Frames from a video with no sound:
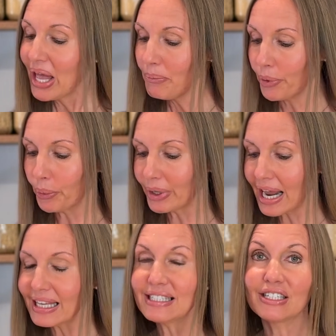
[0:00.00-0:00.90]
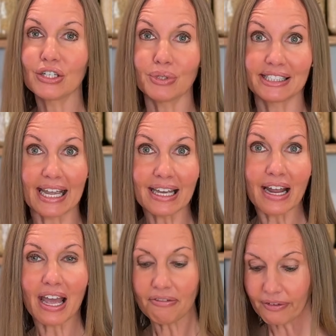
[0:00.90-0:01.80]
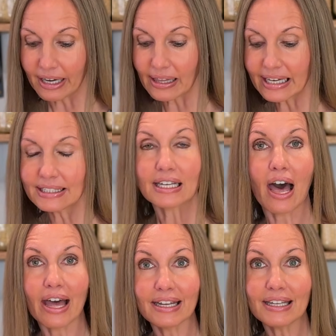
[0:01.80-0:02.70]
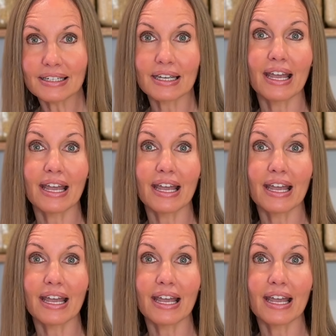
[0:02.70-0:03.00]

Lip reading: but what I like to do is take a knife and I like to cut it